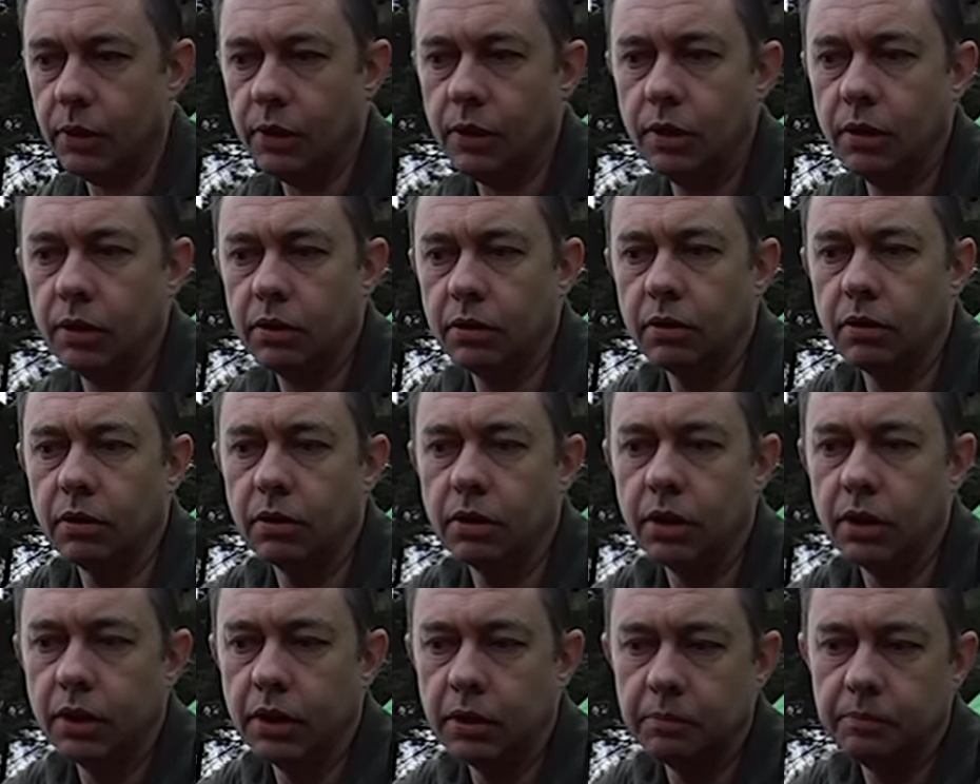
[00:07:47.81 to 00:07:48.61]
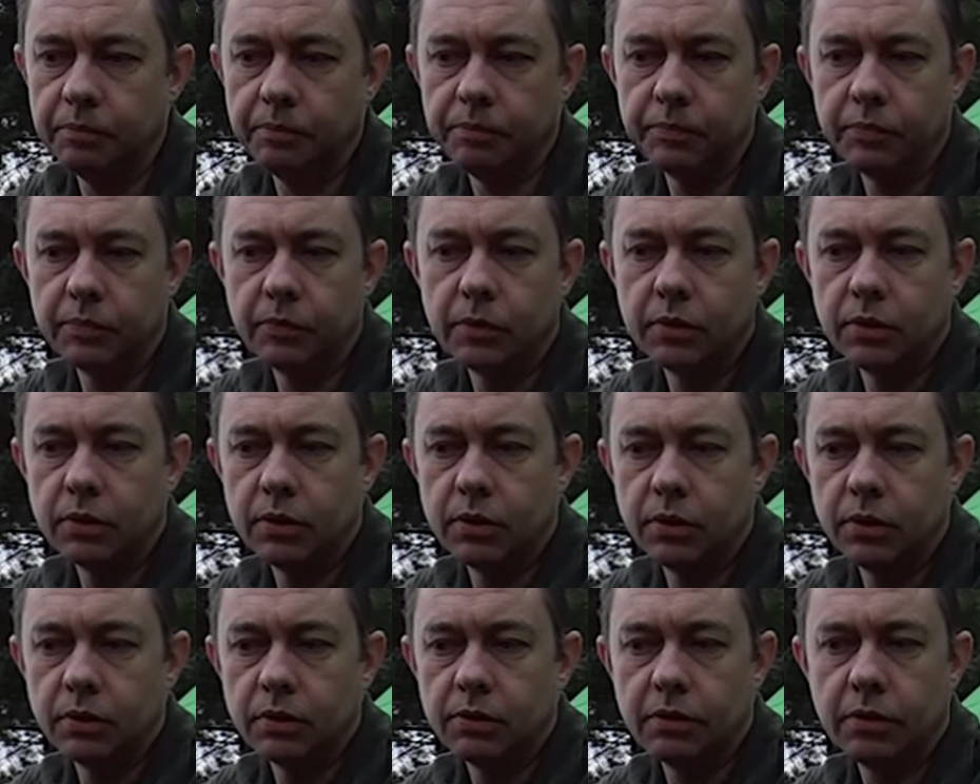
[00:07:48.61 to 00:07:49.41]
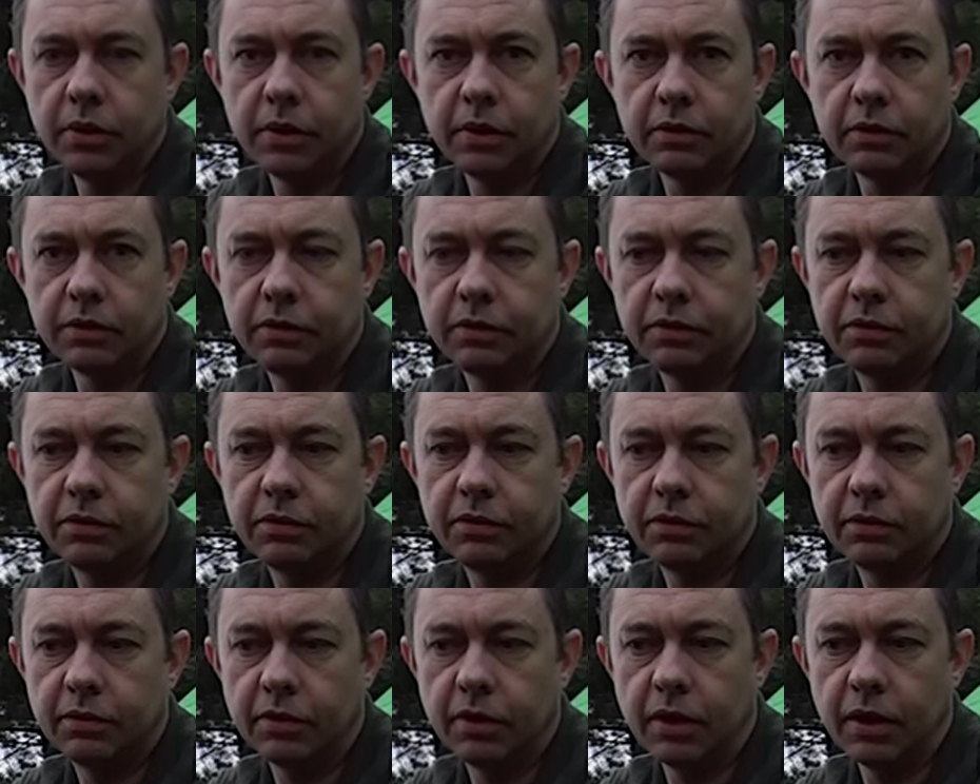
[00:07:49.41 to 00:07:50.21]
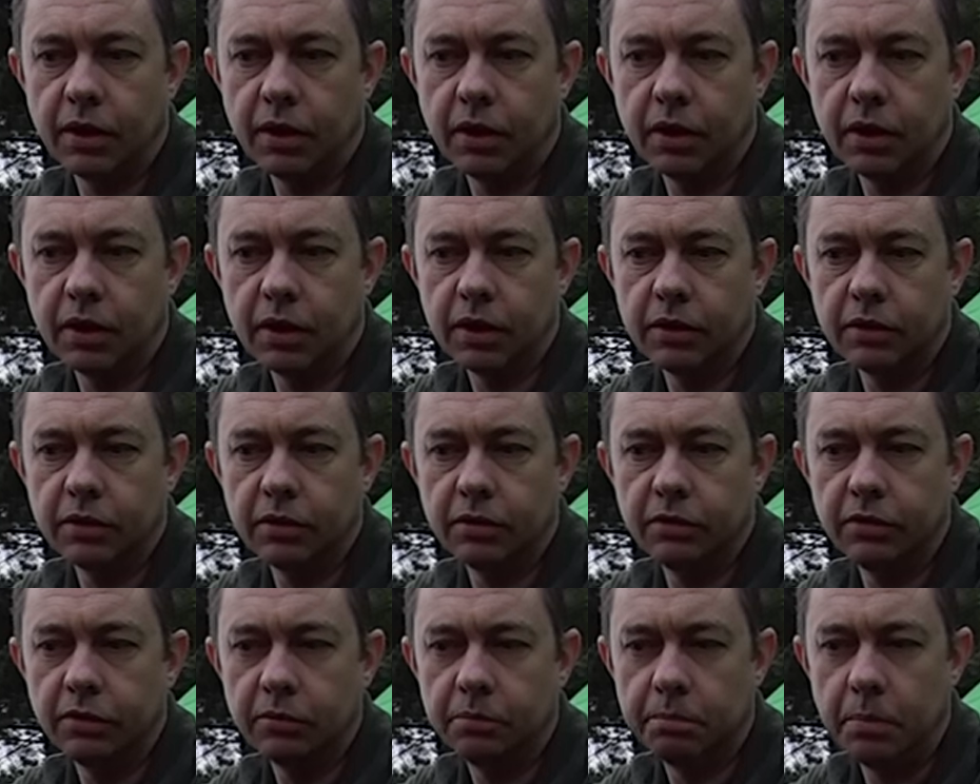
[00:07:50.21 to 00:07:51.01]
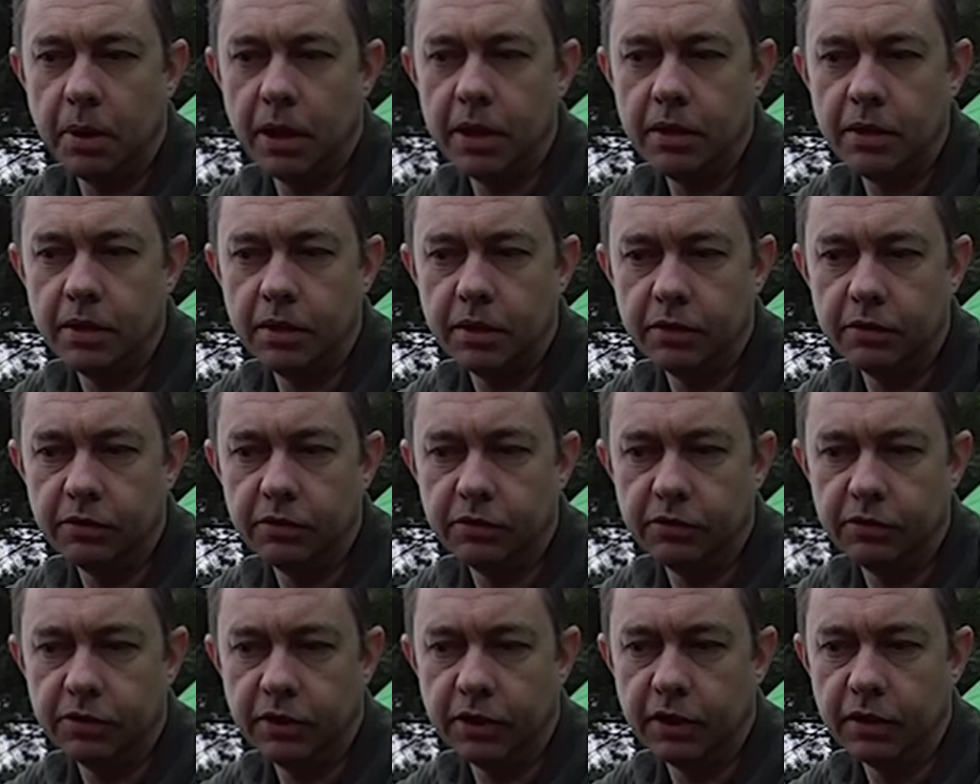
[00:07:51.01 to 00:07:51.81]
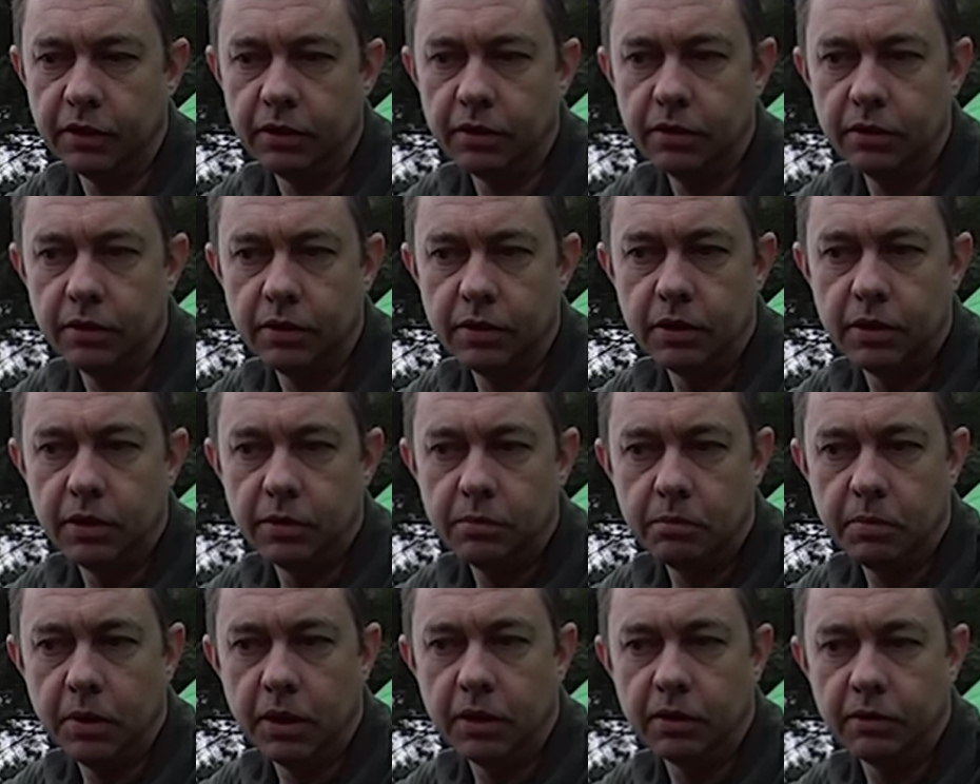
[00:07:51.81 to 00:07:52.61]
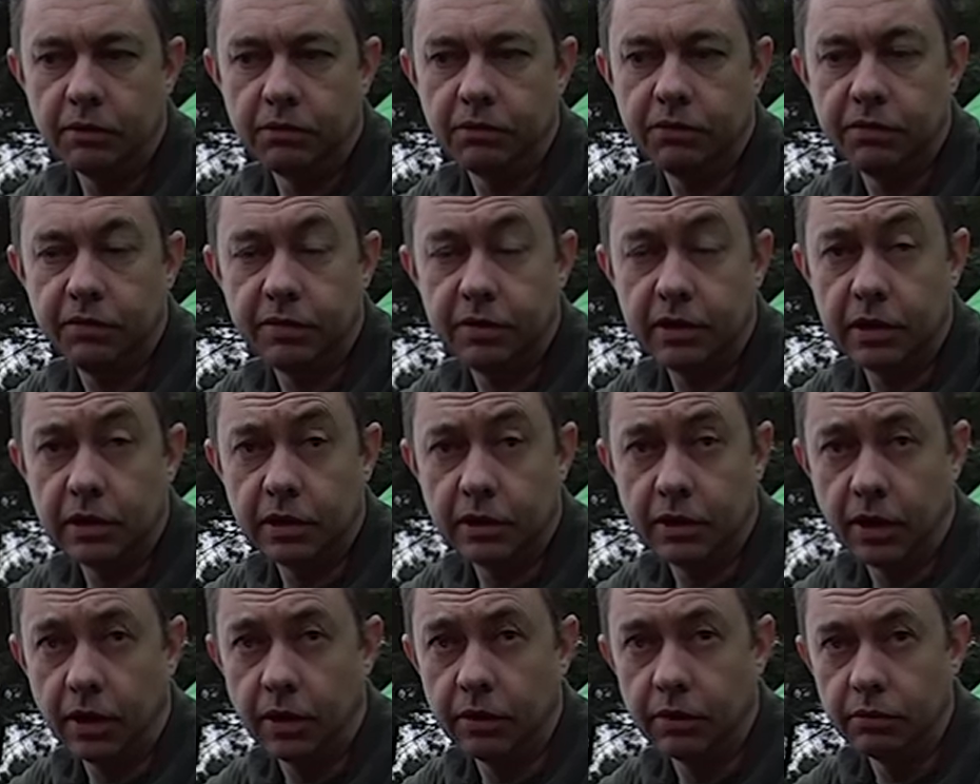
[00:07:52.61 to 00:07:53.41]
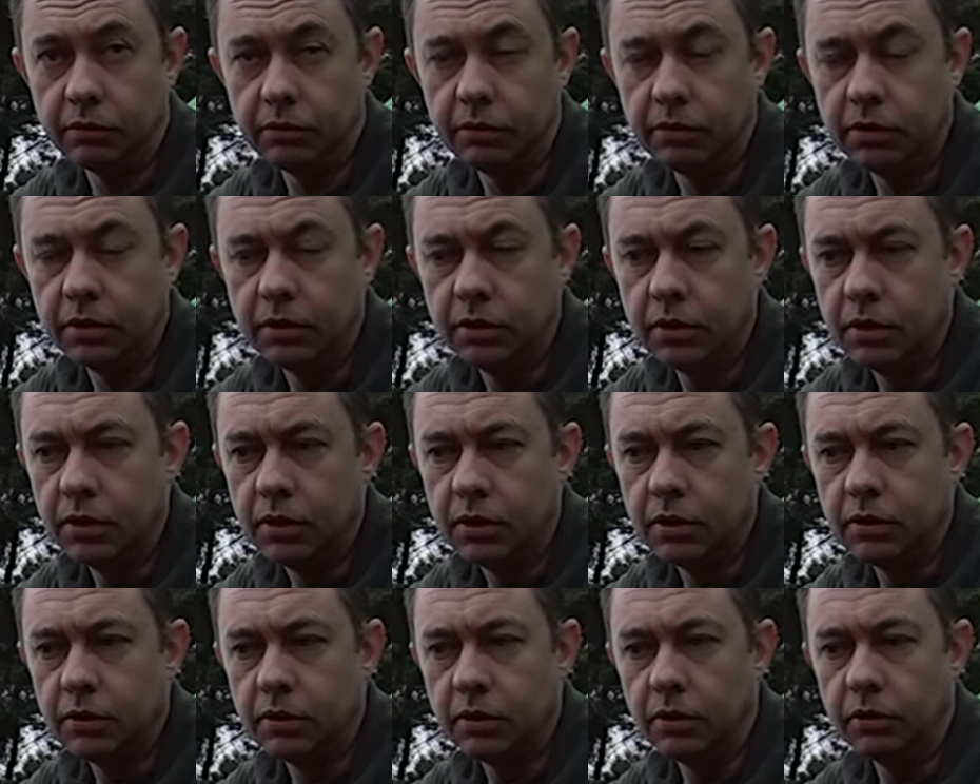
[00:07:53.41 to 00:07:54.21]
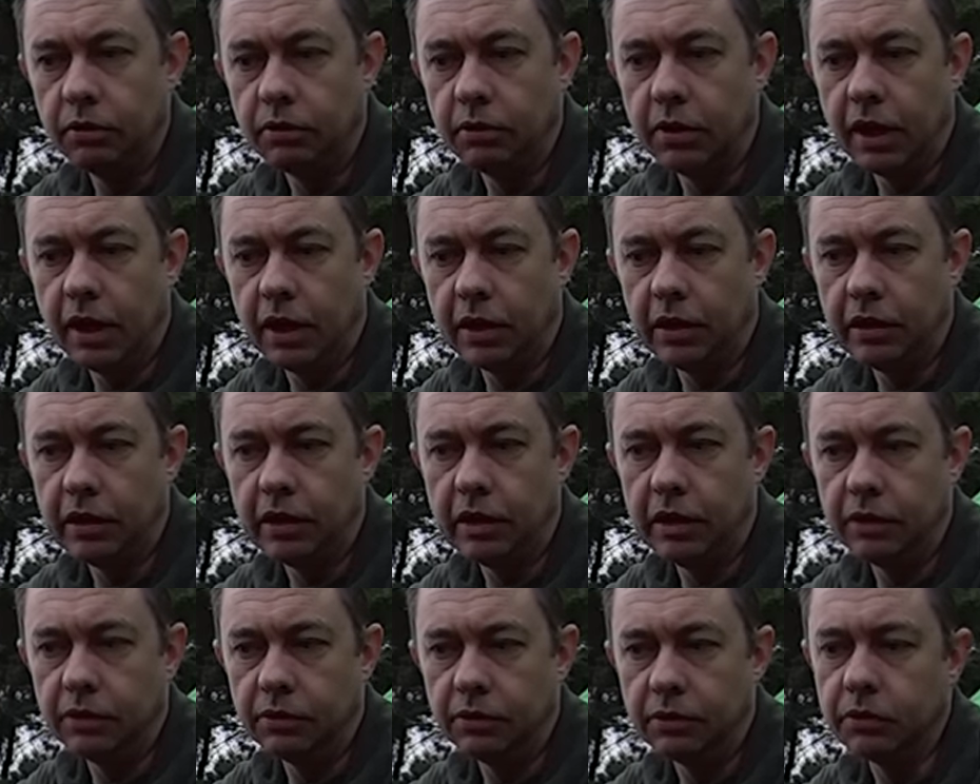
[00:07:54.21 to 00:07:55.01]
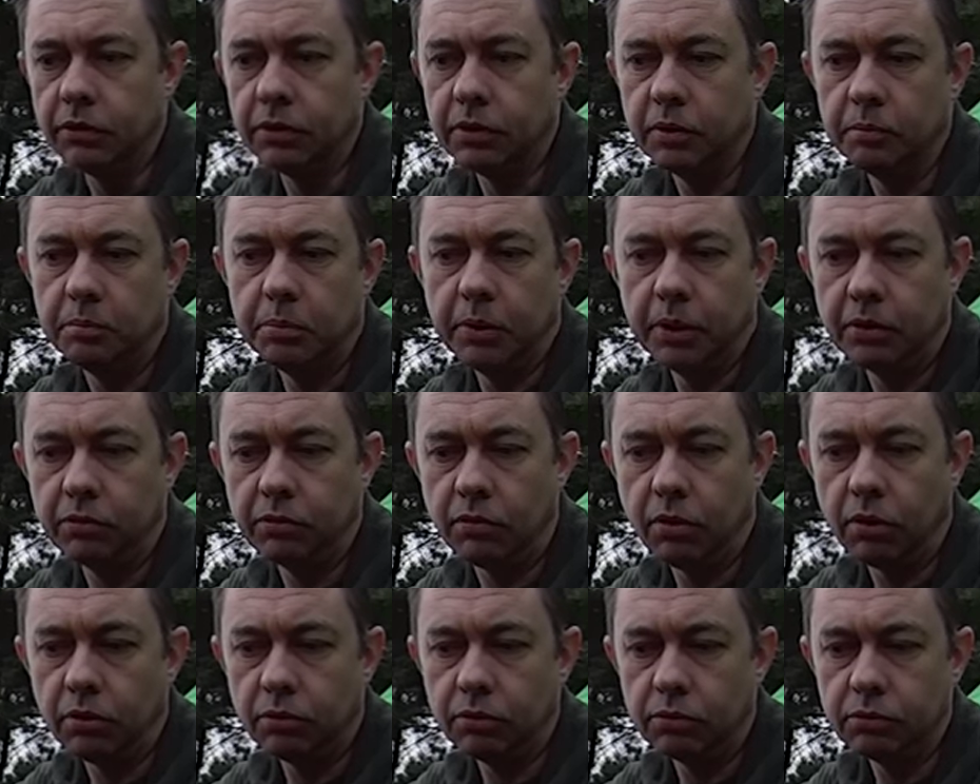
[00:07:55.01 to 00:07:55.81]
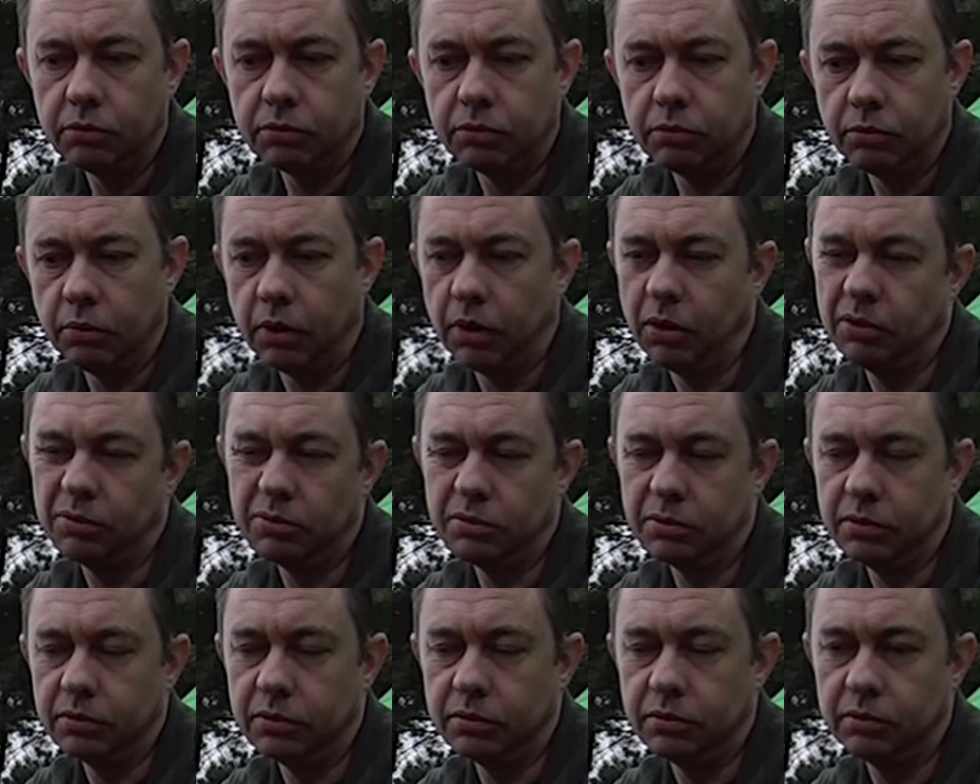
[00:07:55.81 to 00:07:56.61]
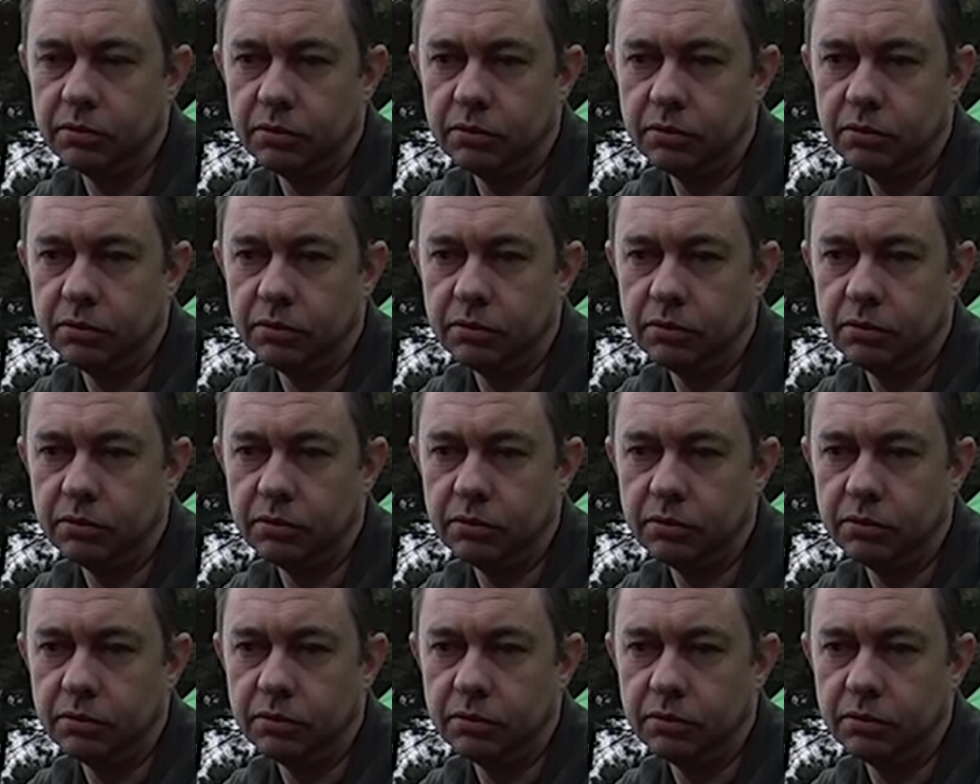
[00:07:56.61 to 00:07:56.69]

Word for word: I got um, this uh, this is baking sheet made of silicone that you get in Lidl in big rolls well uh,